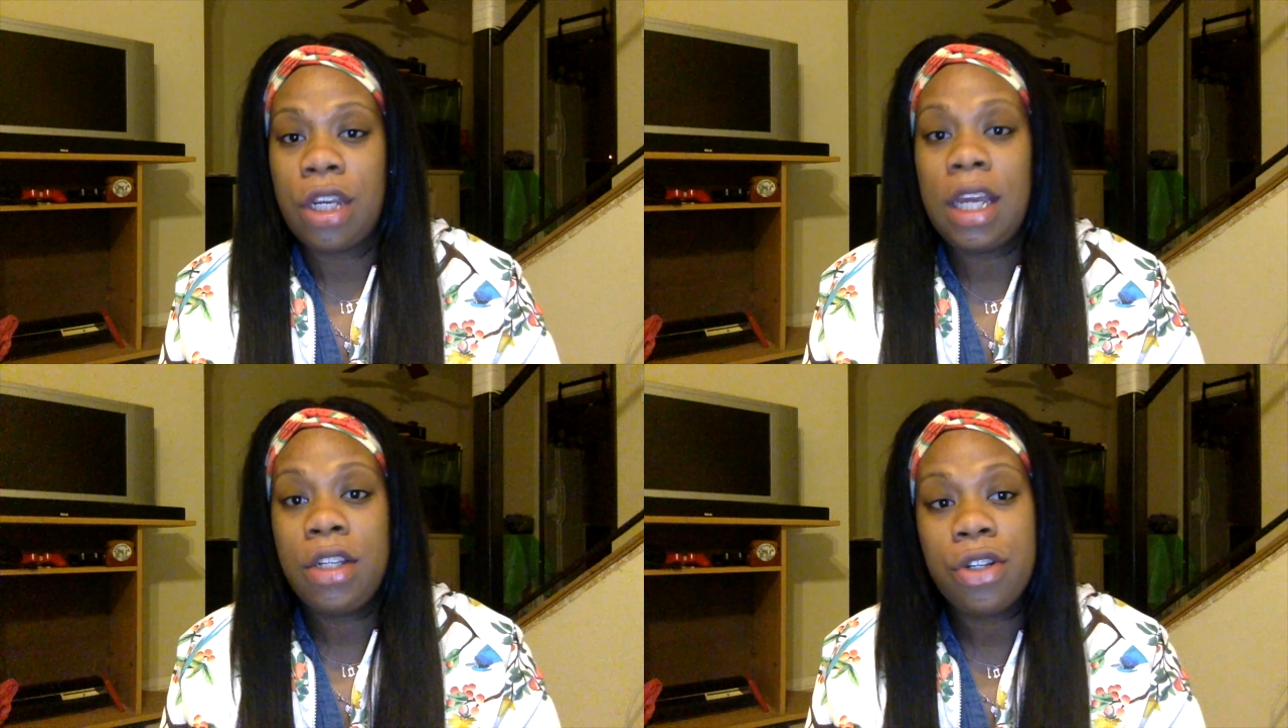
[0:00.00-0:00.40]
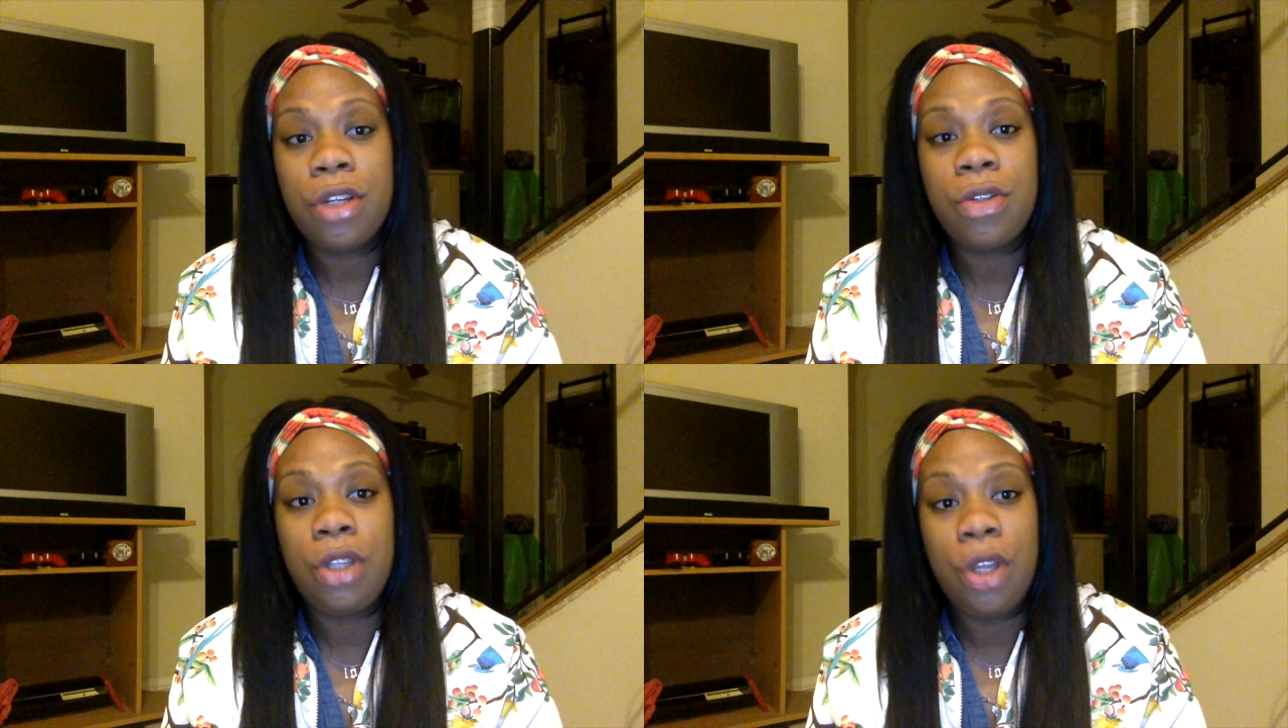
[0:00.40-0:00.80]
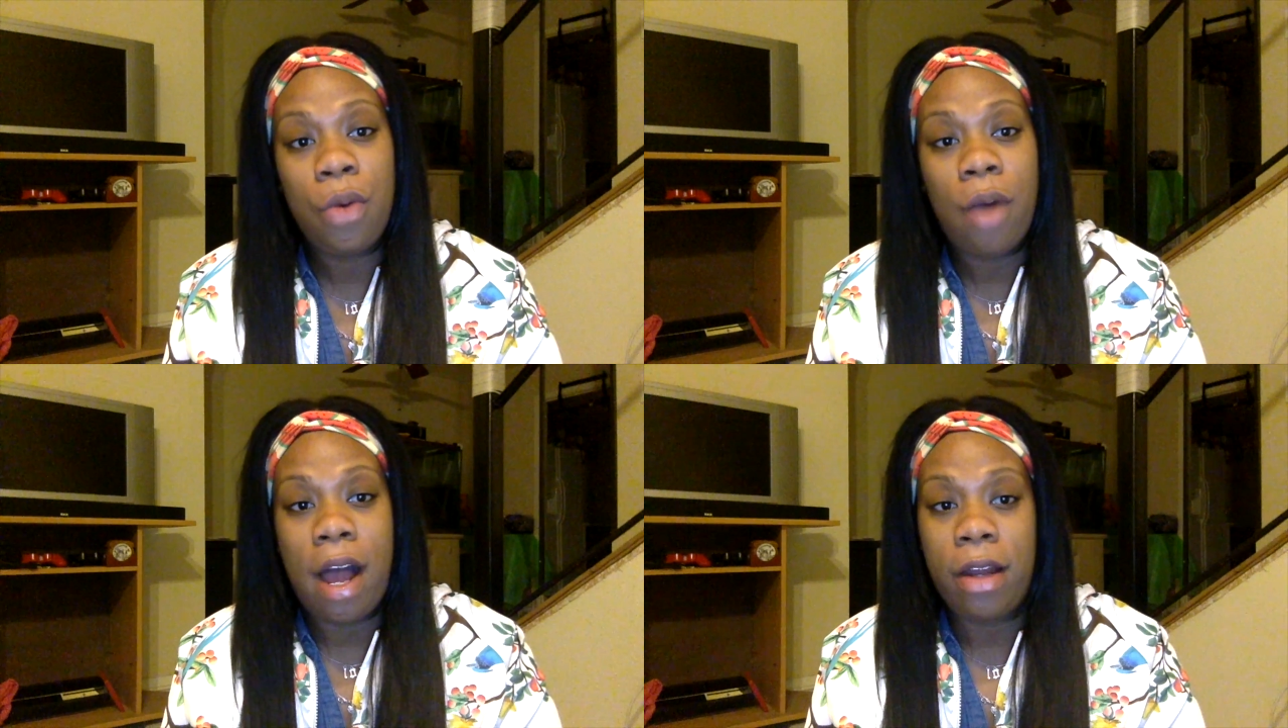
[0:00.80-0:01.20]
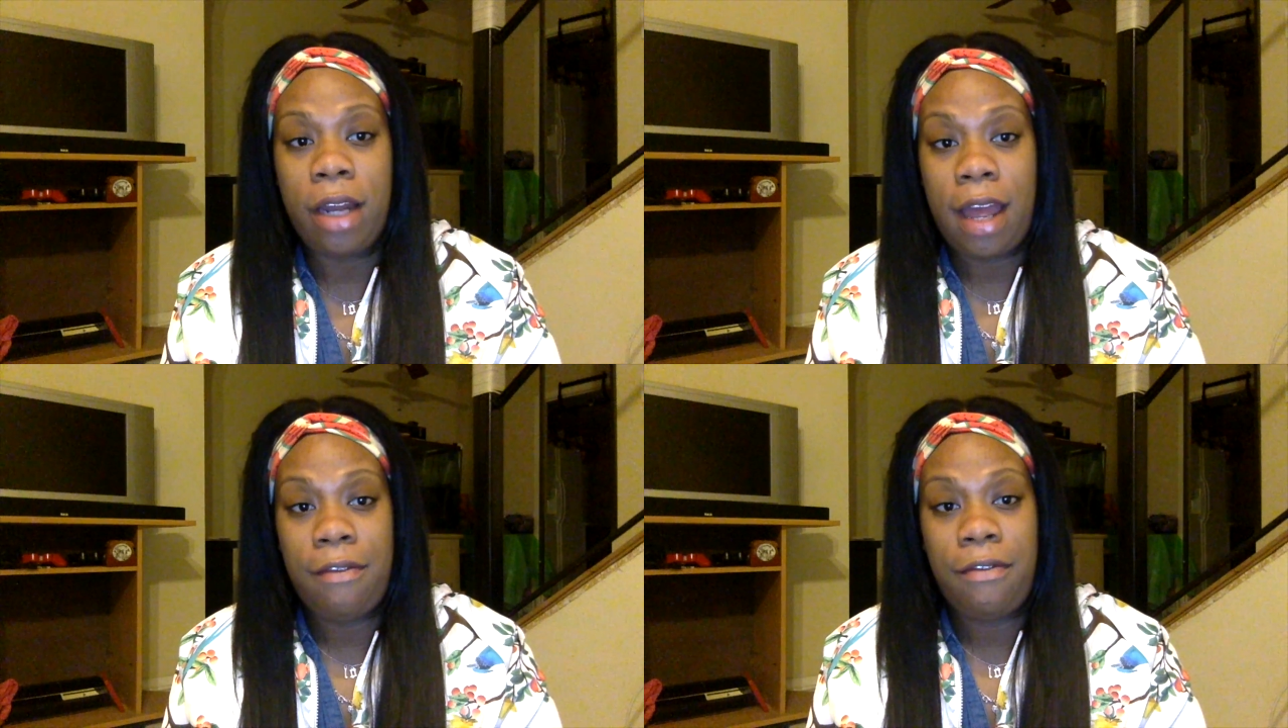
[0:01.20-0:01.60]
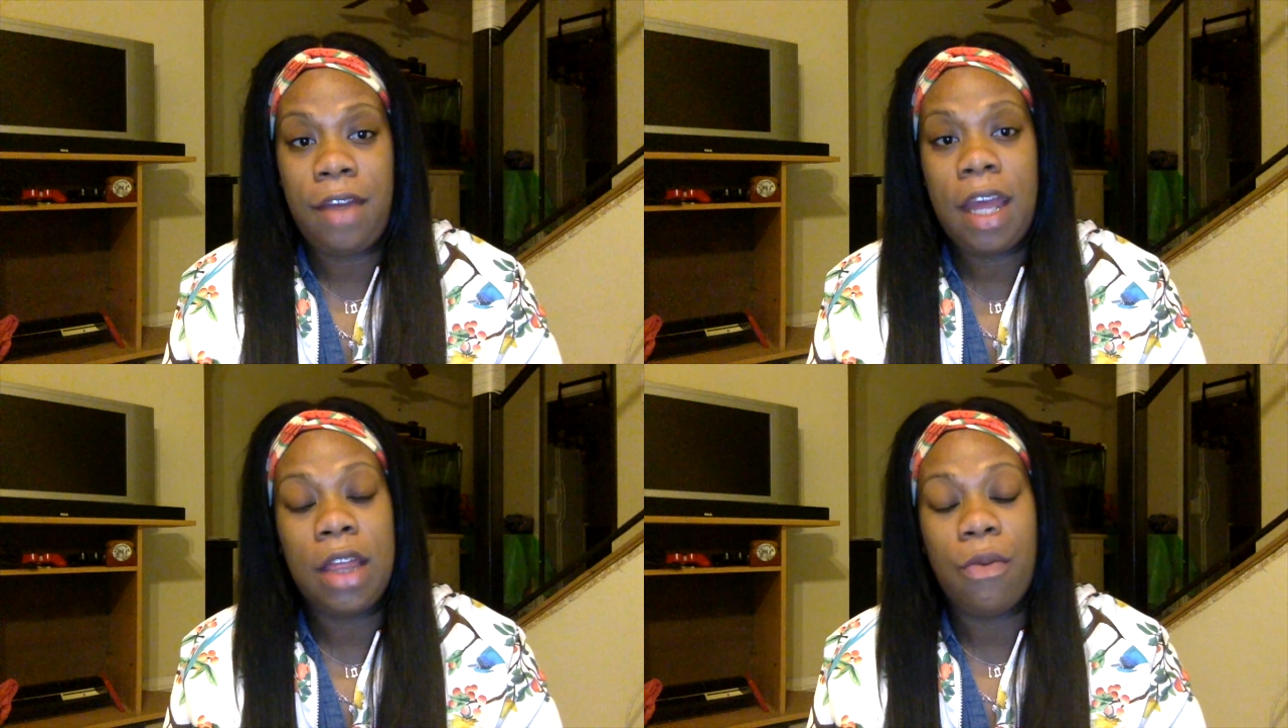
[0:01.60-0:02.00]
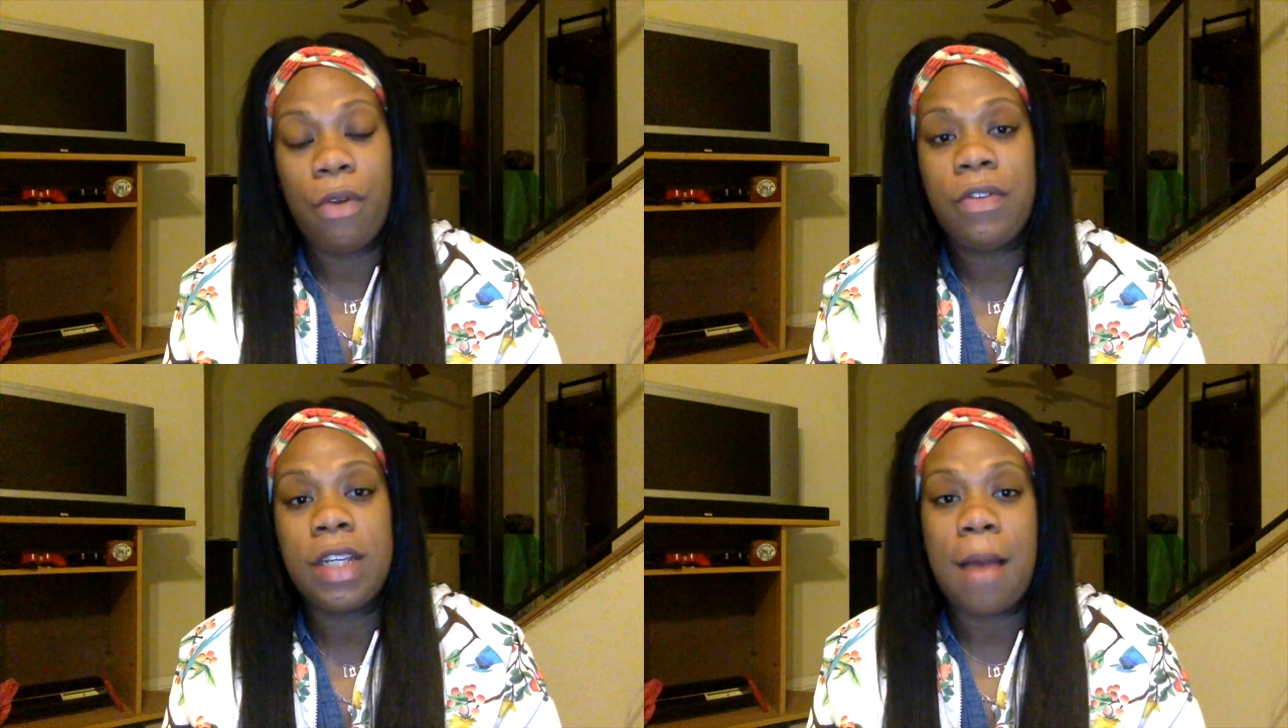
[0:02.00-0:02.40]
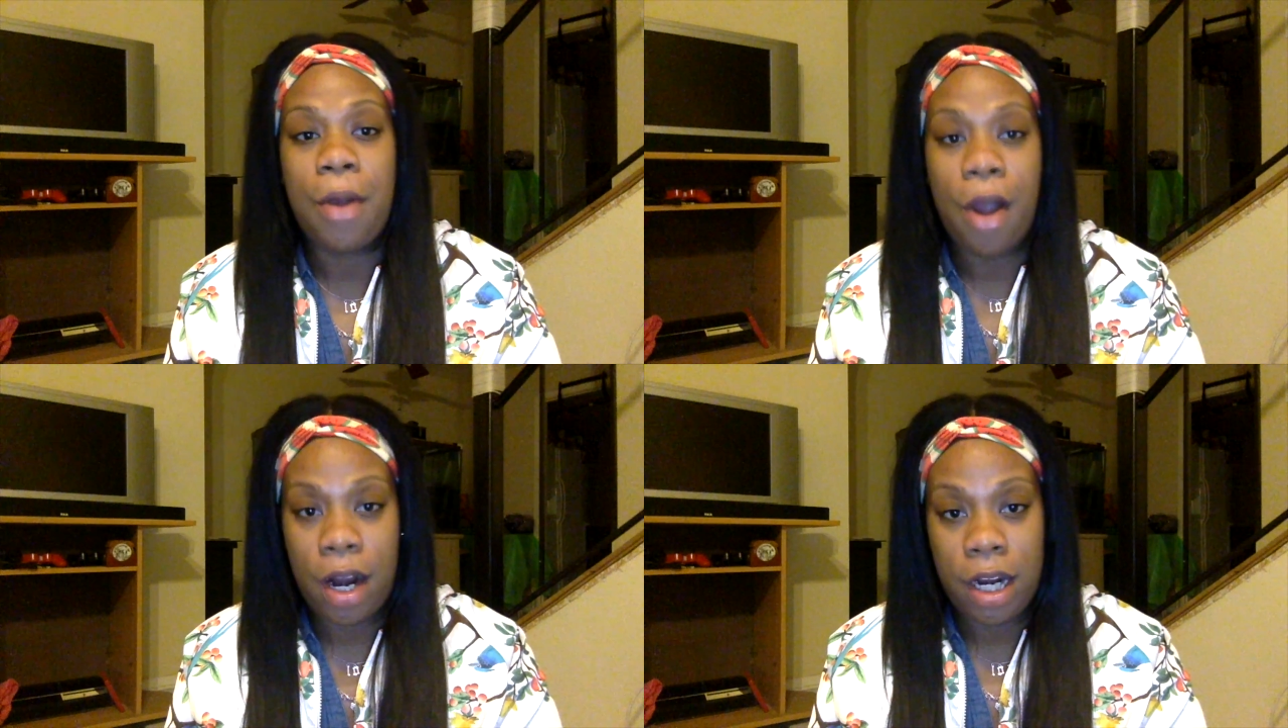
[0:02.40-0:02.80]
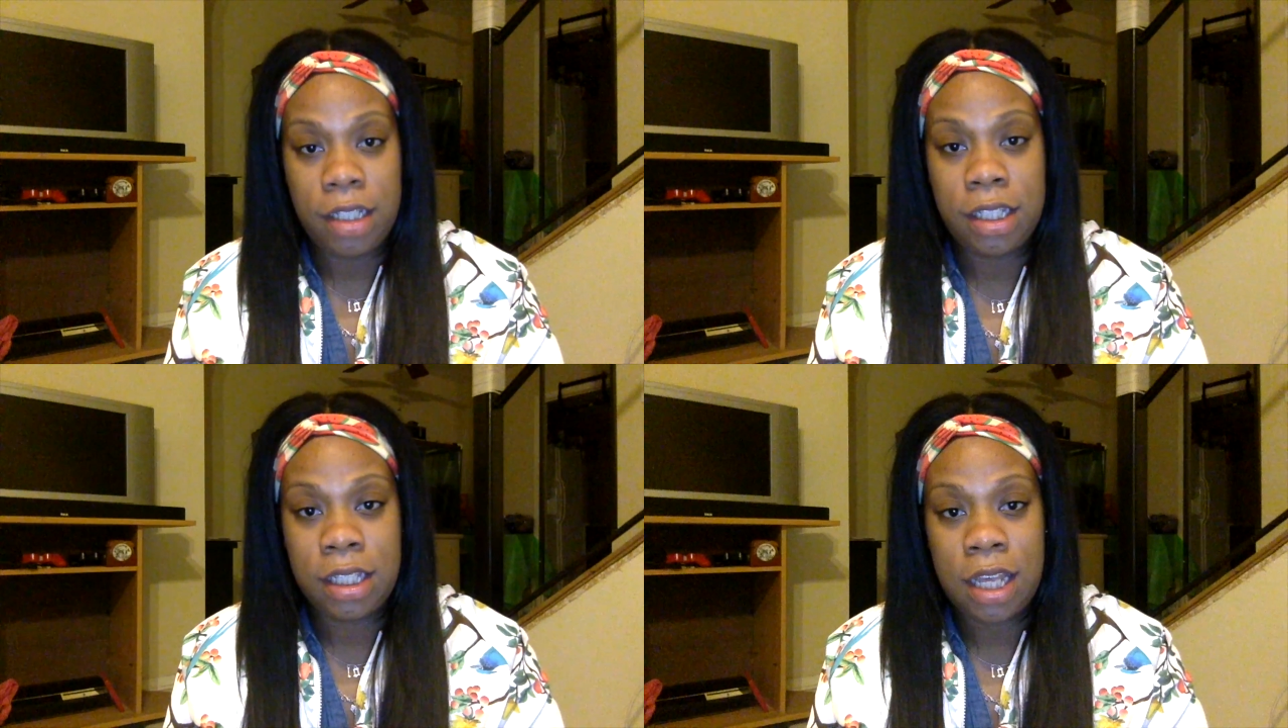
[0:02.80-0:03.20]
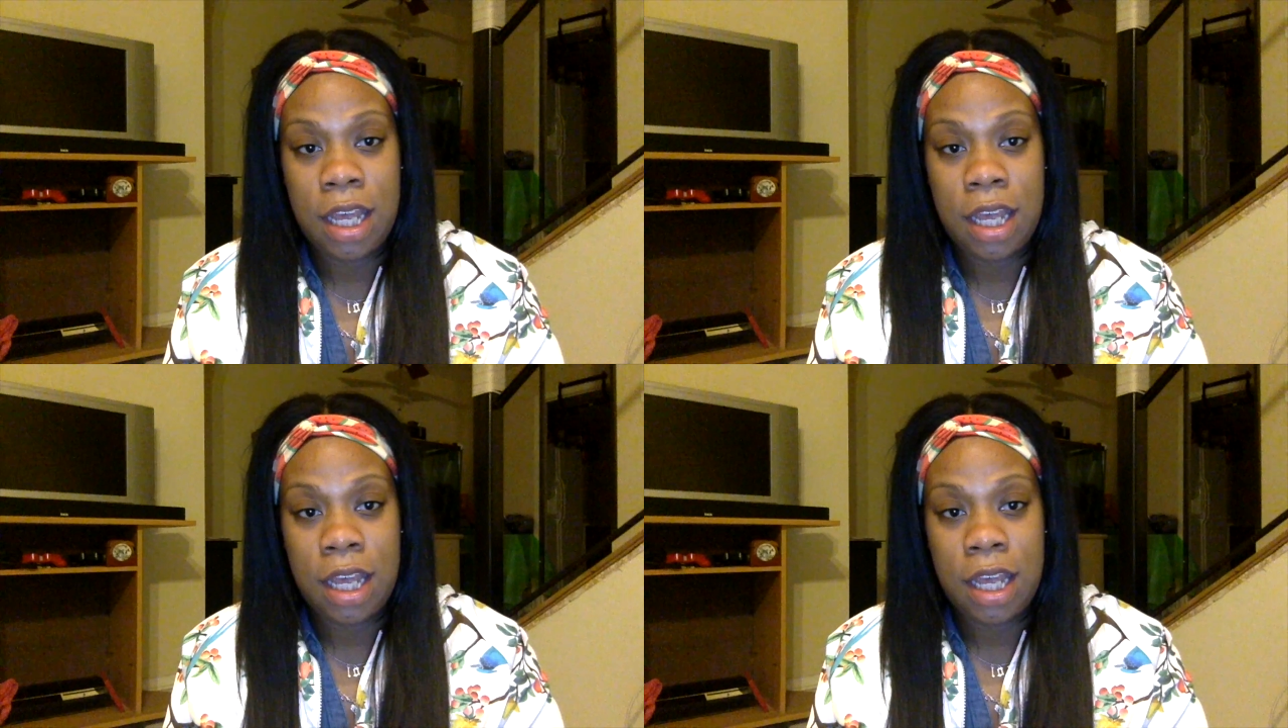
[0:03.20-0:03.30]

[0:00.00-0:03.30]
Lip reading: introduce new wildlife in the rooftop gardens.